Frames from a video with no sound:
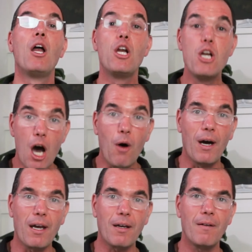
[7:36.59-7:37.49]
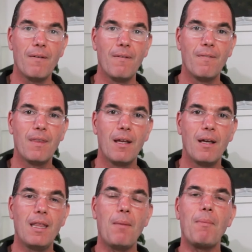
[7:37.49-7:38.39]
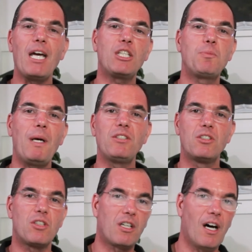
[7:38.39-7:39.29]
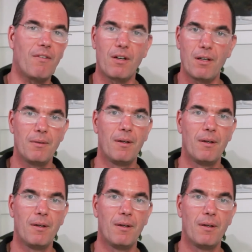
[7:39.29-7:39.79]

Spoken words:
Knowing that my expenses are covered.